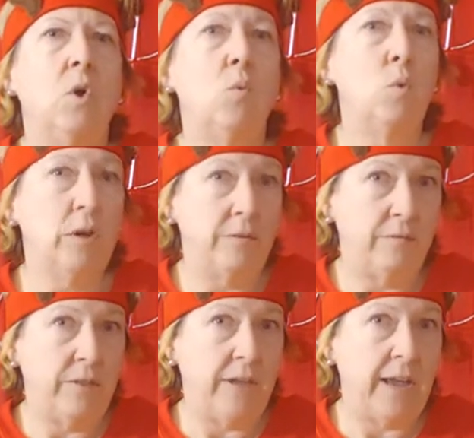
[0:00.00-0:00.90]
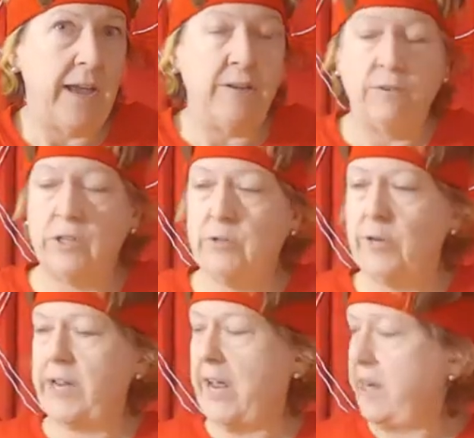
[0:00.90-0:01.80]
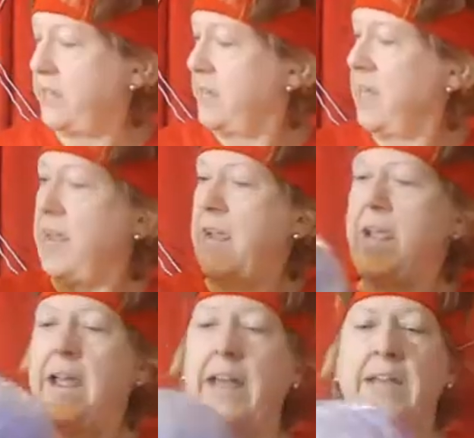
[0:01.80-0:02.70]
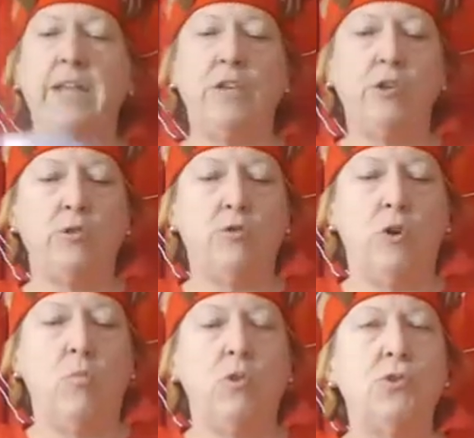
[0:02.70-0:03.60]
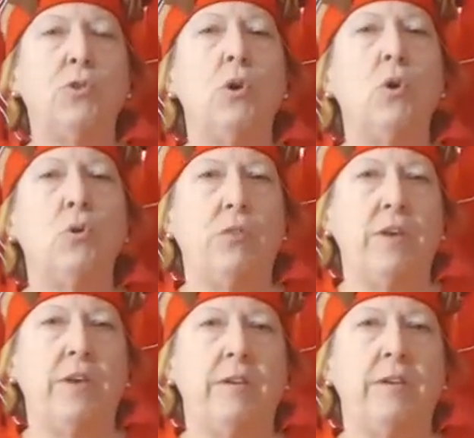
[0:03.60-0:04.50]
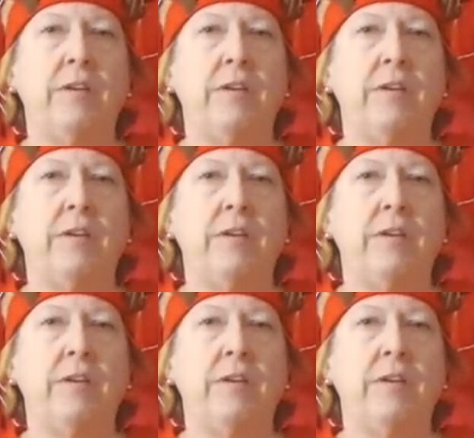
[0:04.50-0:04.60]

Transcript: one of the anniversary cakes and it used almost the whole thing